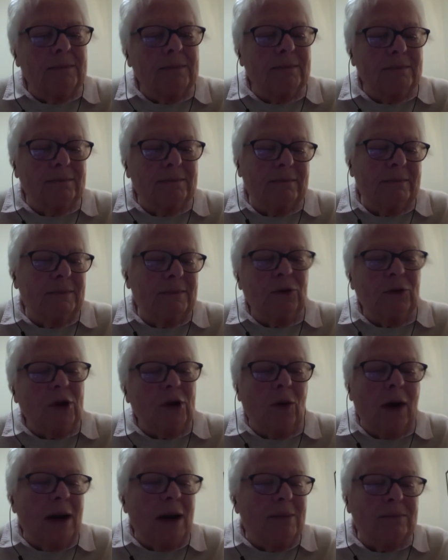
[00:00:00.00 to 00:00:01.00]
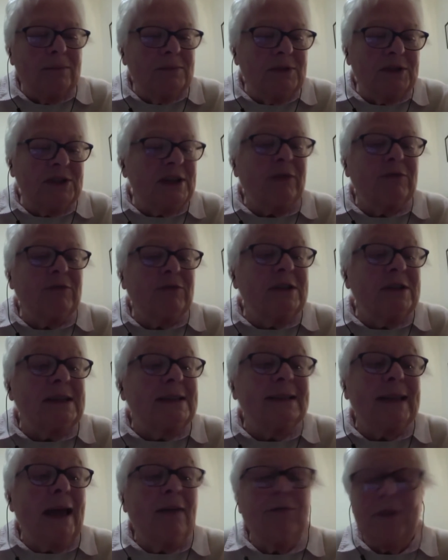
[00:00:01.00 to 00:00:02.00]
I'm
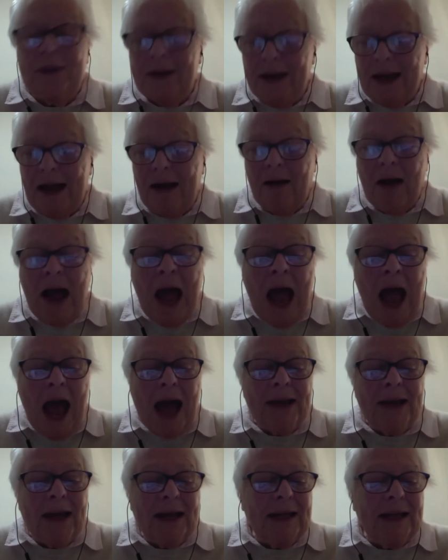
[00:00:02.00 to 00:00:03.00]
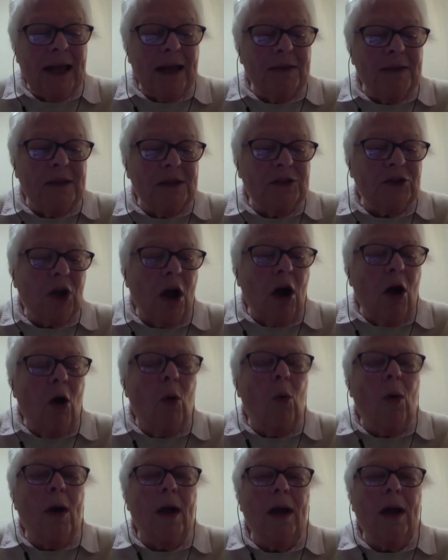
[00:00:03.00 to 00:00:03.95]
77 now, and I get this,